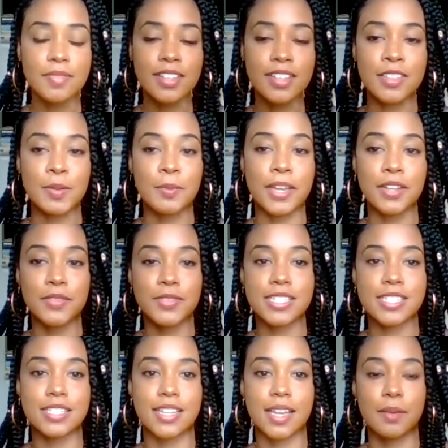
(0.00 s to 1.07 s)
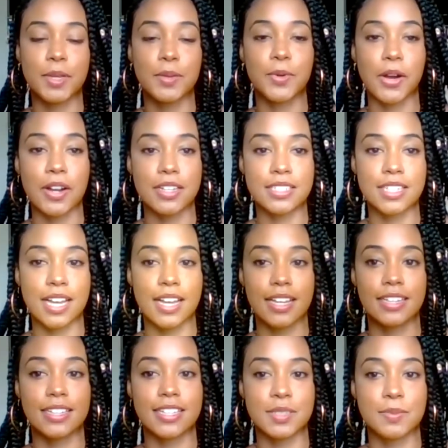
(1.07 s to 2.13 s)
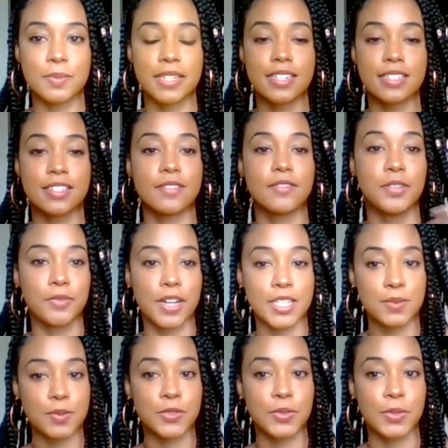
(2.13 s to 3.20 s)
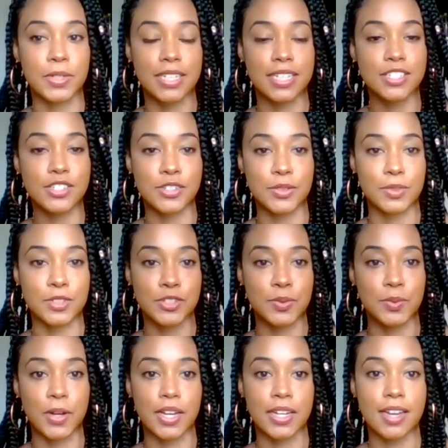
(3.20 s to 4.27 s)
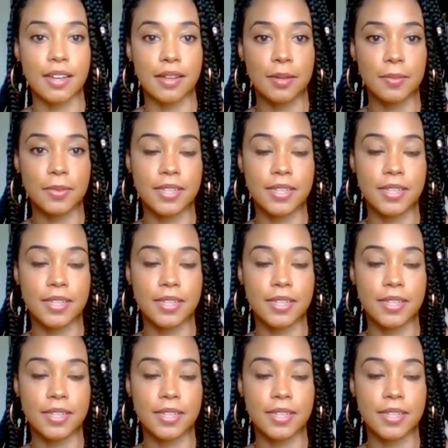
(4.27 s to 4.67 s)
the main reason that people are dying is because of the respiratory issue, which you brought up,